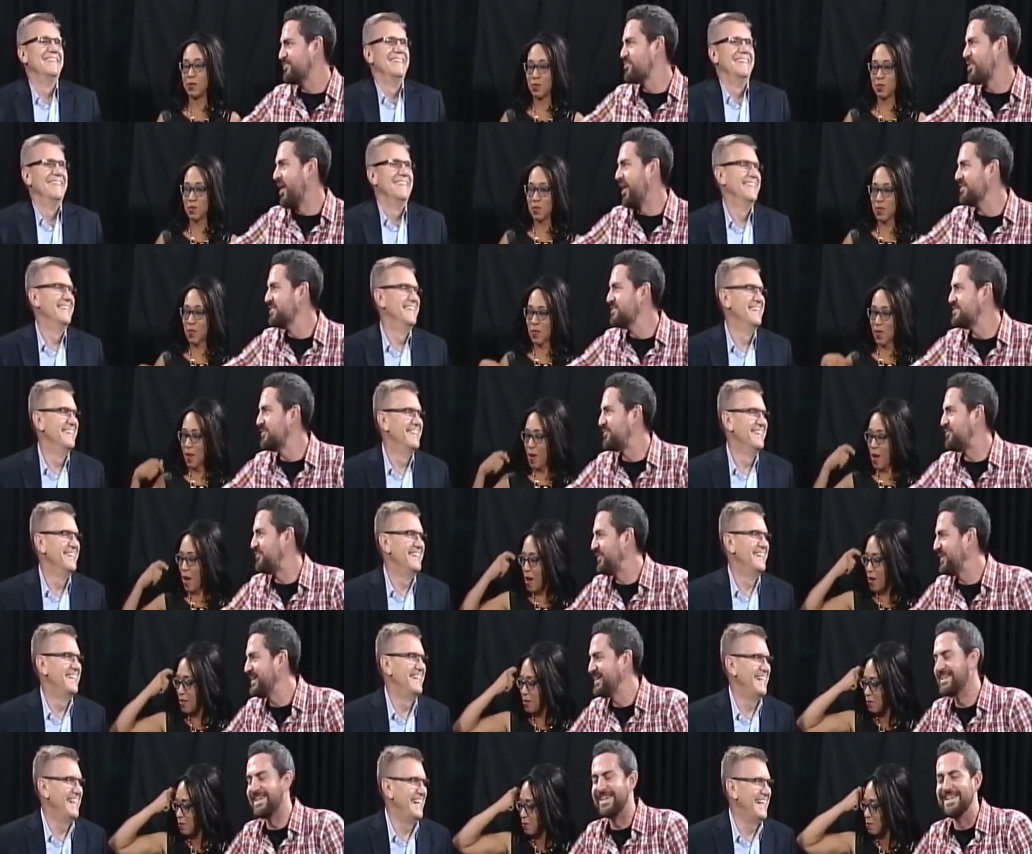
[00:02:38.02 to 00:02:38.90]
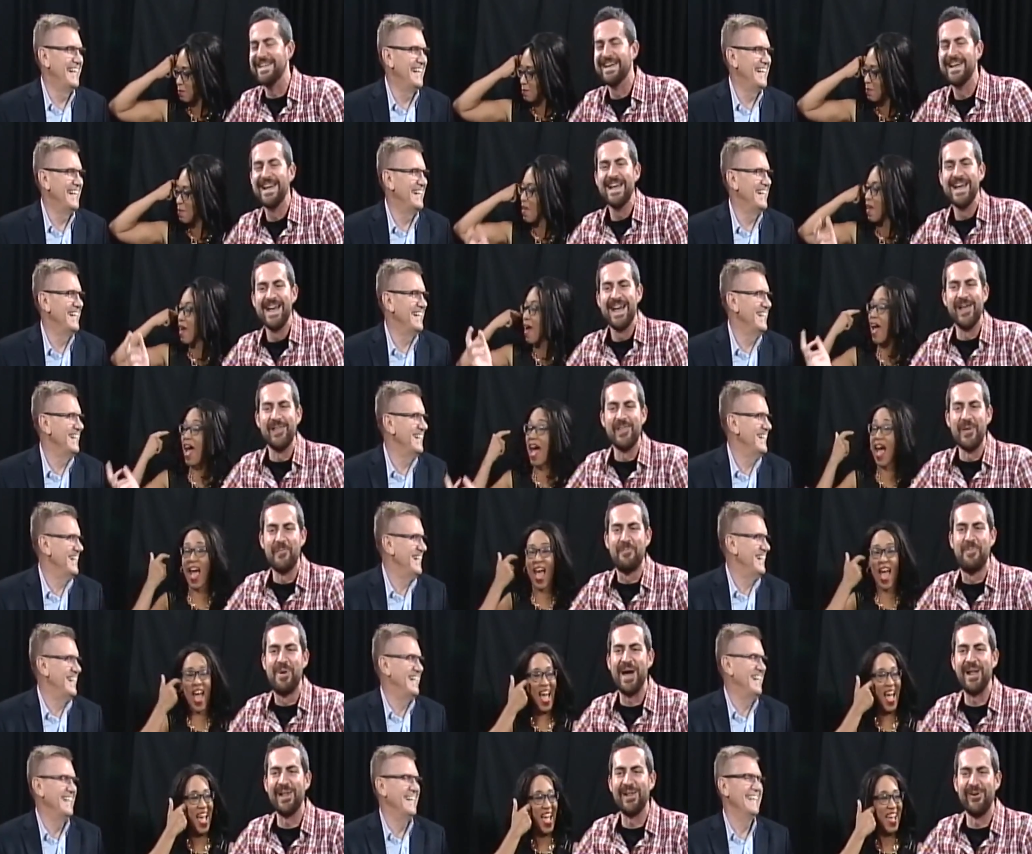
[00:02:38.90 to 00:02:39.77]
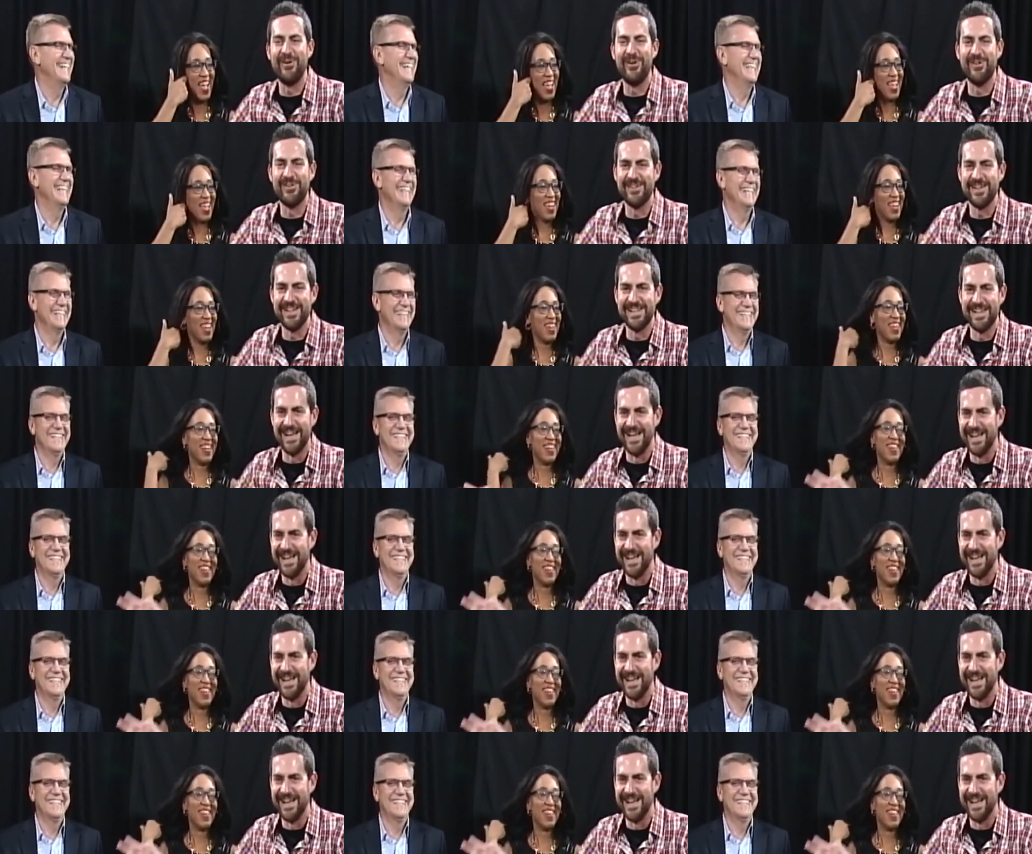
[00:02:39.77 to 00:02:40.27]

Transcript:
Speaker 1: Undefeated in the pillow arena.